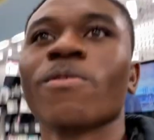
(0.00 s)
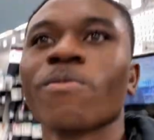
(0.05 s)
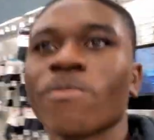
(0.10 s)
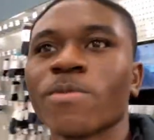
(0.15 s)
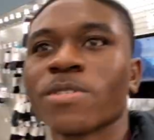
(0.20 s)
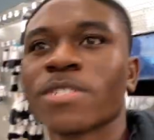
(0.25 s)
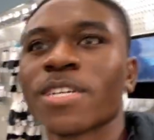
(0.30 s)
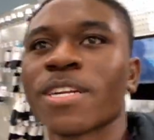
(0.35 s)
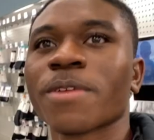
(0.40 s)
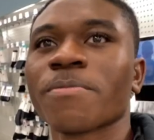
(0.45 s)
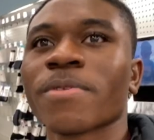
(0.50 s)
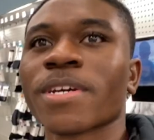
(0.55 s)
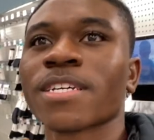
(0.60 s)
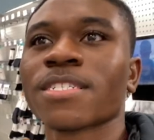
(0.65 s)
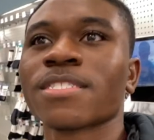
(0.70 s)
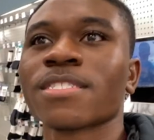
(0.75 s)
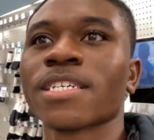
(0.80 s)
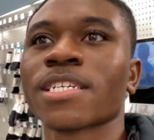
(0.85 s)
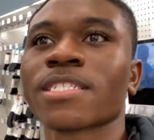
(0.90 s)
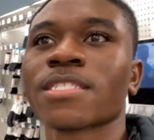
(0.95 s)
we were trying to make
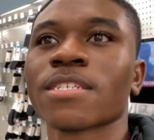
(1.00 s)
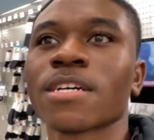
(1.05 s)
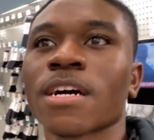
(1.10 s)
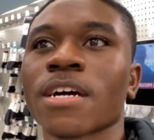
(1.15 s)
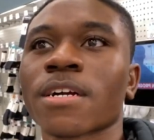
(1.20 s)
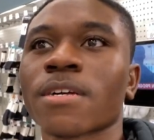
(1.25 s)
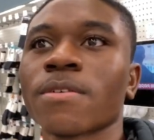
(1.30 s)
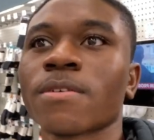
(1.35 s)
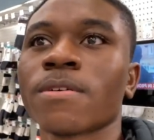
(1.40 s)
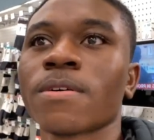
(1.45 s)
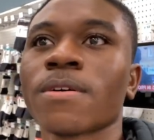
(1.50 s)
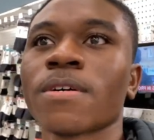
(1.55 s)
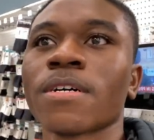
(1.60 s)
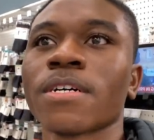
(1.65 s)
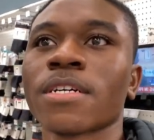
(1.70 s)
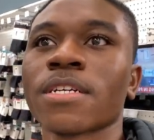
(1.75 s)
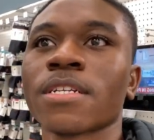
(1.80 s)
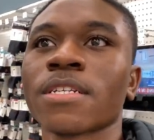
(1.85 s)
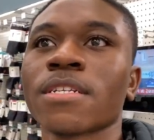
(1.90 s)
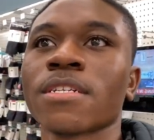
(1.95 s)
a TikTok
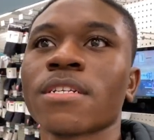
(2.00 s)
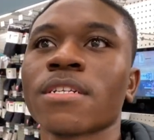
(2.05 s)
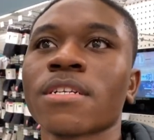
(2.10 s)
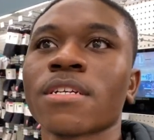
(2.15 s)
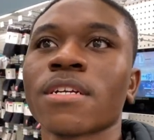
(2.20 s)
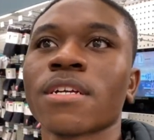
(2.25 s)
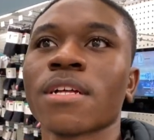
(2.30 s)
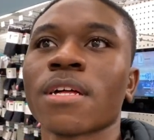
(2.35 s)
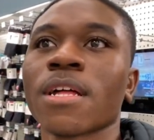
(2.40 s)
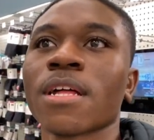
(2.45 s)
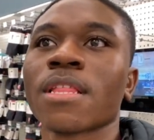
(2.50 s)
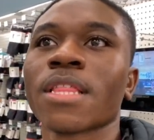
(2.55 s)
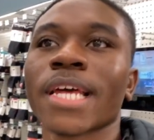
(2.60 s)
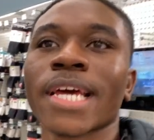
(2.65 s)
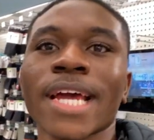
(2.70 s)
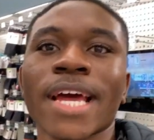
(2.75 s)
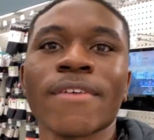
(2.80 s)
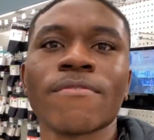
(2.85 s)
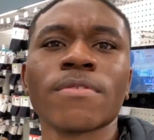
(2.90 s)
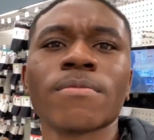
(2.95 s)
on
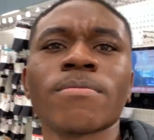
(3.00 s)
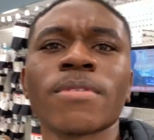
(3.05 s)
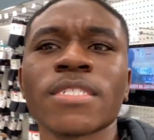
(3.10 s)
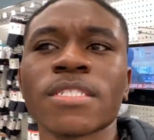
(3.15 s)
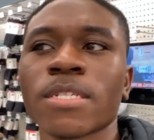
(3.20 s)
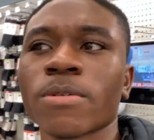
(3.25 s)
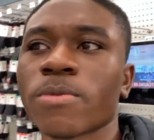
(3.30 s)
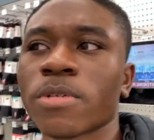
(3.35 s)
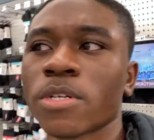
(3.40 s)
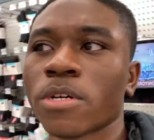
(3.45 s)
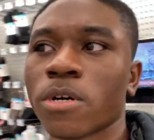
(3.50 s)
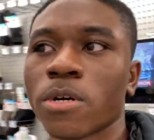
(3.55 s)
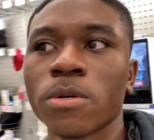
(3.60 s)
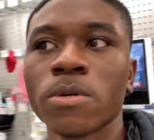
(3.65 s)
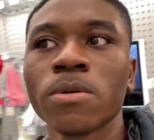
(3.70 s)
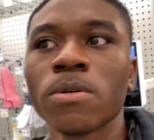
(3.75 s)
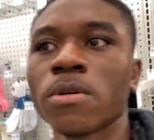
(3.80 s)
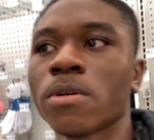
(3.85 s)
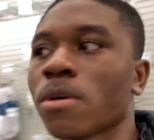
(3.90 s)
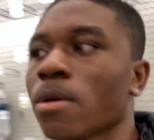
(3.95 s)
like every place that we go,
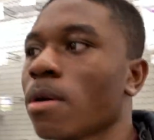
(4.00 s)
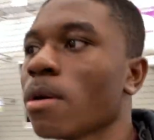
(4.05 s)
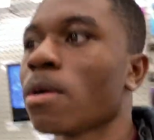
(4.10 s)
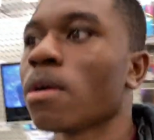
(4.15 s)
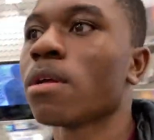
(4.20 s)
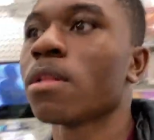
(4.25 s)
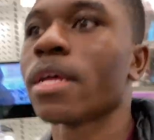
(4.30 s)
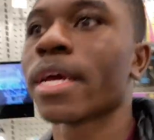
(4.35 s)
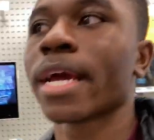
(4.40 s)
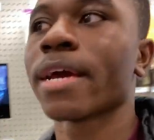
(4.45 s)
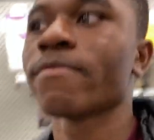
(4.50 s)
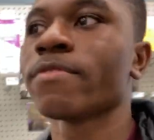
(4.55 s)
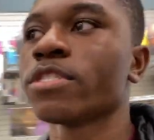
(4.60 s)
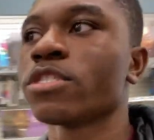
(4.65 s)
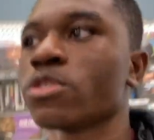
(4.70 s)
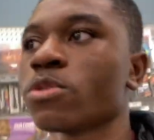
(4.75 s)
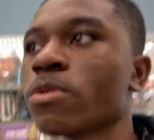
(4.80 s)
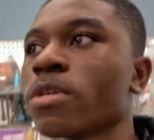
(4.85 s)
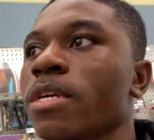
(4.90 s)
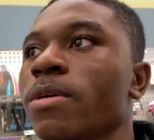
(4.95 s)
like every
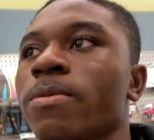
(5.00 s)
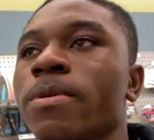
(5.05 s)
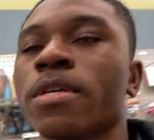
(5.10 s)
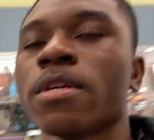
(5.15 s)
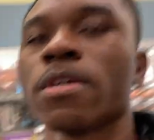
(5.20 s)
store that we